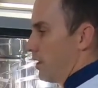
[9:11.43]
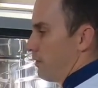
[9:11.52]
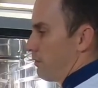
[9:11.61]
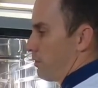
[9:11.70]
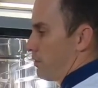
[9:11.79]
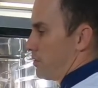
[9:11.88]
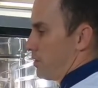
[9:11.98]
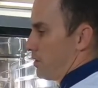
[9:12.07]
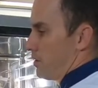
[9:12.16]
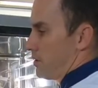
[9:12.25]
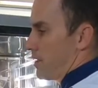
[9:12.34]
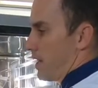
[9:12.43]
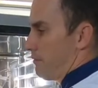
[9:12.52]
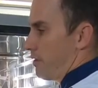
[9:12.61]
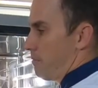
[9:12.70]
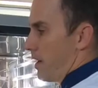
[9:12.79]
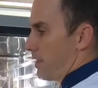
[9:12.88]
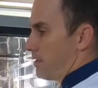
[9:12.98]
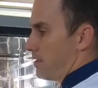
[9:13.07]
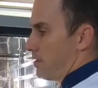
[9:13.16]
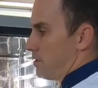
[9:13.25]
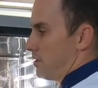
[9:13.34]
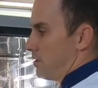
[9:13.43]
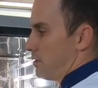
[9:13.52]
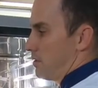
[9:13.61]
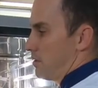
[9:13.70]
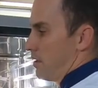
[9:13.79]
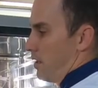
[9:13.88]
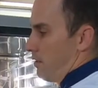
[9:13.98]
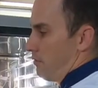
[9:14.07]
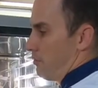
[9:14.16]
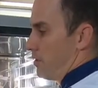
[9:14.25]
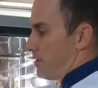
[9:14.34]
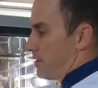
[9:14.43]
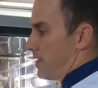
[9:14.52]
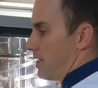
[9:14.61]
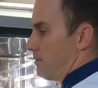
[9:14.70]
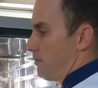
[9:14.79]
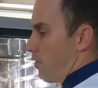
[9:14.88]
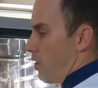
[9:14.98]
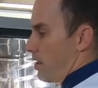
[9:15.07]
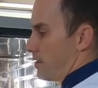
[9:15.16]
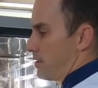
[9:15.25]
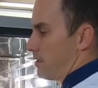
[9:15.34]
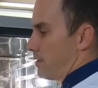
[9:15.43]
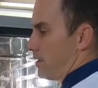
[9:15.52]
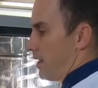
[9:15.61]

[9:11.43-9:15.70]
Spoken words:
through to savoury baked dishes, through to steamed rice,